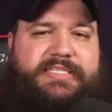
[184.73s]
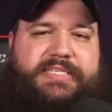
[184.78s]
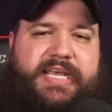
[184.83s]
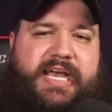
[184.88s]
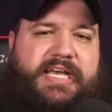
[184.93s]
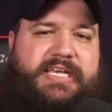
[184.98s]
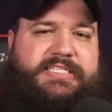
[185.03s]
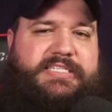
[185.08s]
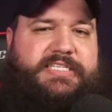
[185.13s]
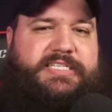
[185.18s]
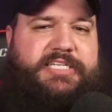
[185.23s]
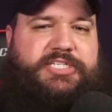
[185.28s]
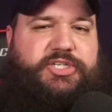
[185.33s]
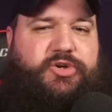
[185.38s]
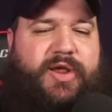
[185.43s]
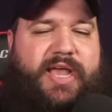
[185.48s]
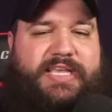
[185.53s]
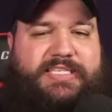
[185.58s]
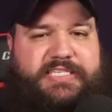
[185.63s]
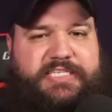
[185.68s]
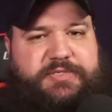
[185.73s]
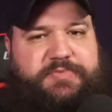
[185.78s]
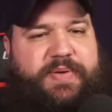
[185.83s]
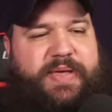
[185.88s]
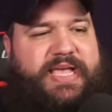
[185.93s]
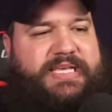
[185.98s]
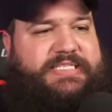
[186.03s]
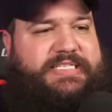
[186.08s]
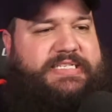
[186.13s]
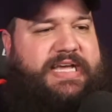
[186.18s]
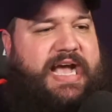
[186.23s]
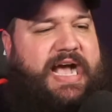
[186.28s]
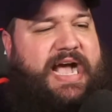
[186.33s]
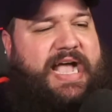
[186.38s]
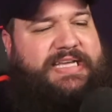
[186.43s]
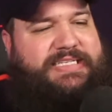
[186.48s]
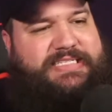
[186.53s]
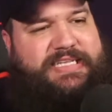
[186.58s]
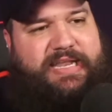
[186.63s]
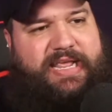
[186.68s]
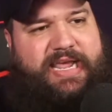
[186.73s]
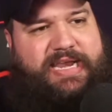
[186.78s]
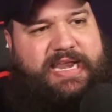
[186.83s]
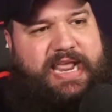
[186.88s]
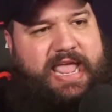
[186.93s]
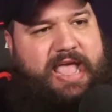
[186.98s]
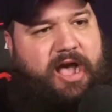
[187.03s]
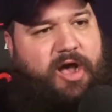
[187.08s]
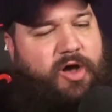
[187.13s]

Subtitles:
does is it tries its best to isolate